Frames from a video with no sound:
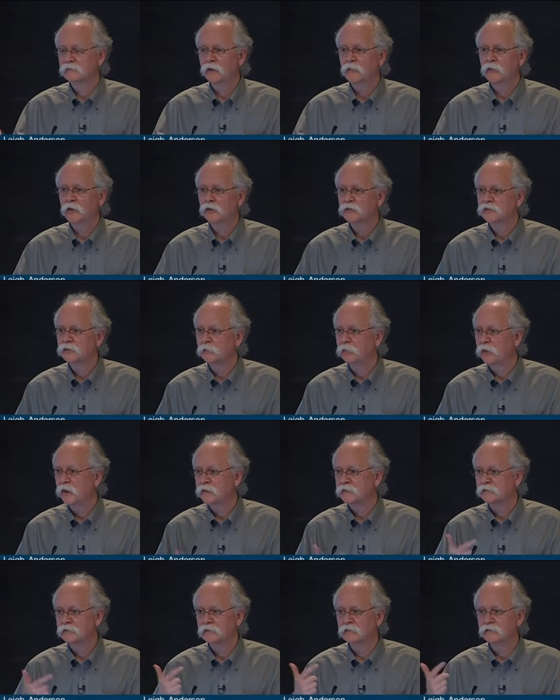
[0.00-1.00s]

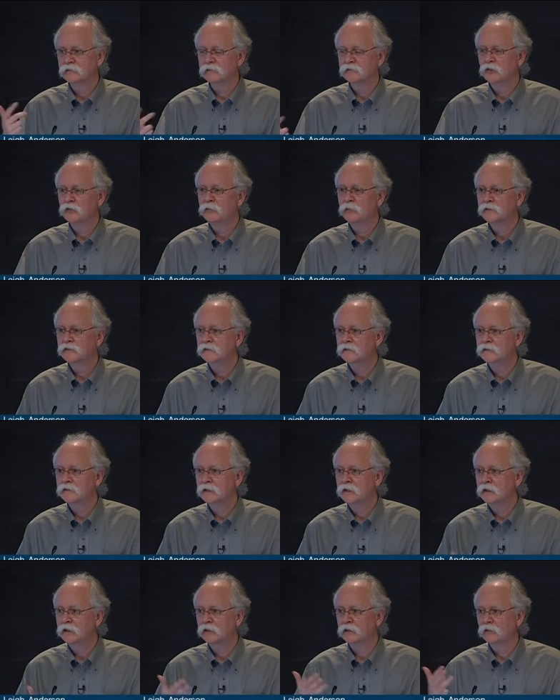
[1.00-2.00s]
immunosuppressants,
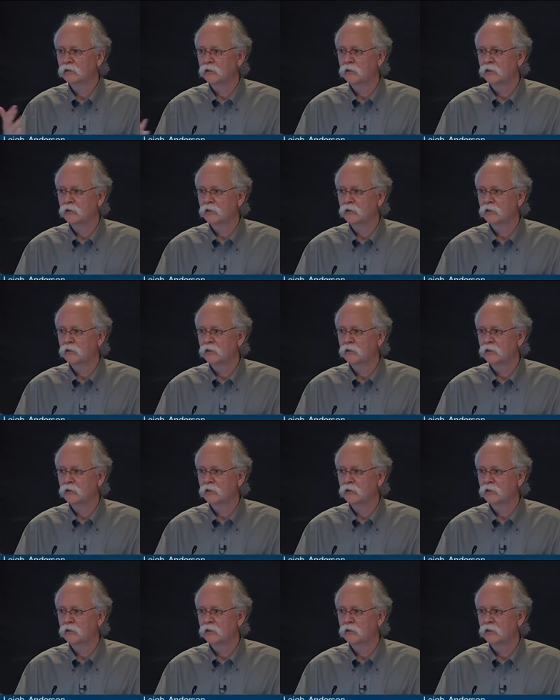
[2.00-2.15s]
homocysteine,